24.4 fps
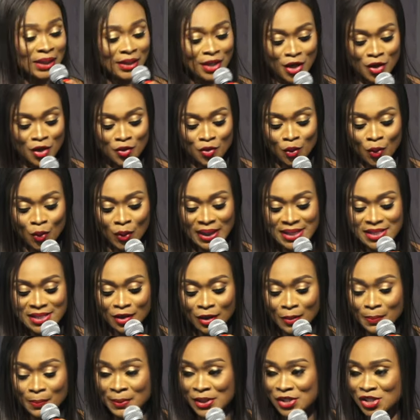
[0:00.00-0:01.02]
her role as
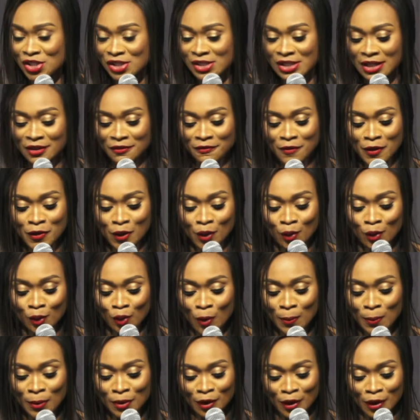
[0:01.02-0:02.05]
commissioner for the
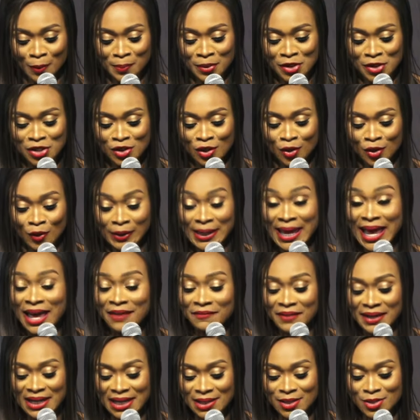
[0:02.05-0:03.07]
Global Commission on
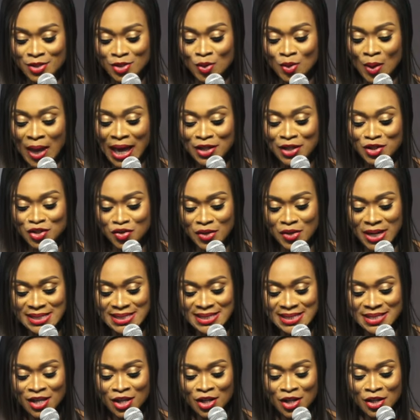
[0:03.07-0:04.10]
Evidence to
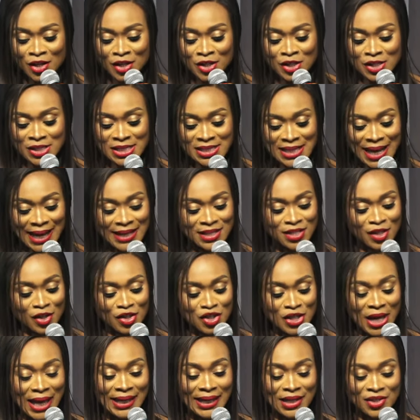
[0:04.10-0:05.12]
Address Societal
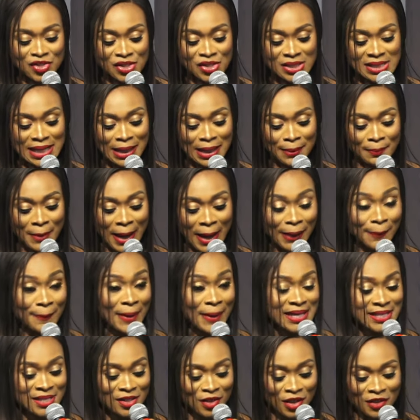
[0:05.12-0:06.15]
Challenges at
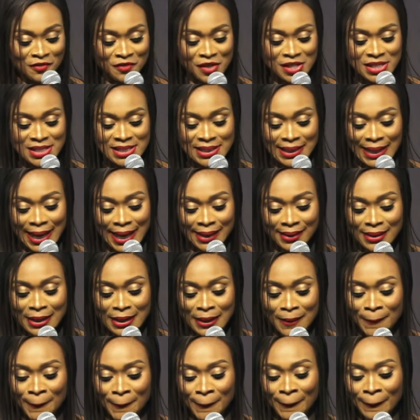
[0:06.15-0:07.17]
McMaster University,
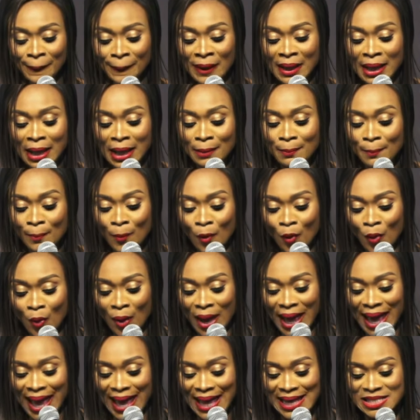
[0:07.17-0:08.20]
Canada. And Mo
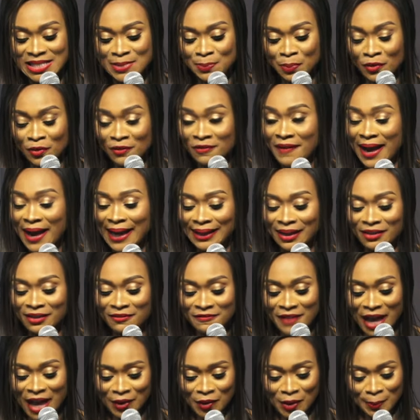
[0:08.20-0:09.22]
has provided
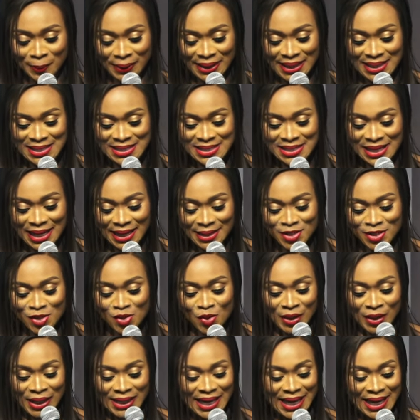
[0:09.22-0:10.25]
valuable insights to
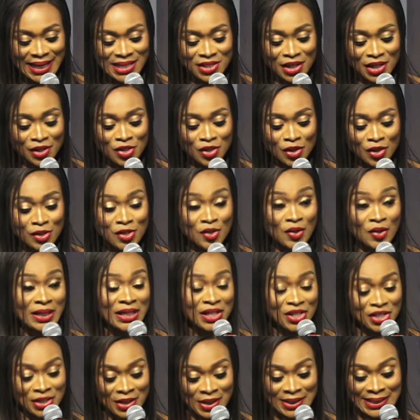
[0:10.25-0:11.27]
organizations
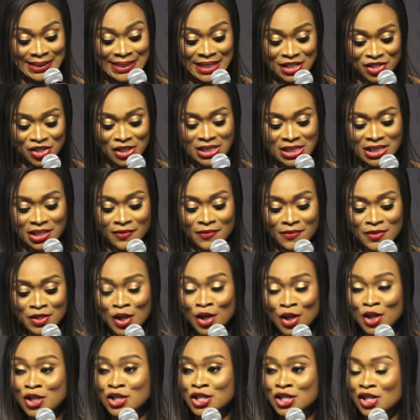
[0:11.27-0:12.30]
on initiatives
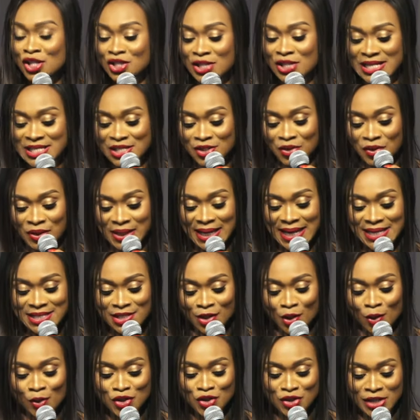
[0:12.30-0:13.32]
such as the
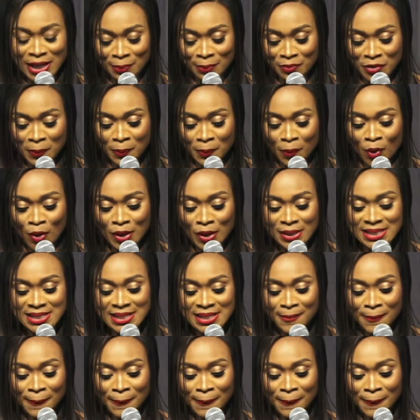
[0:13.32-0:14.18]
UNESCO GEM report,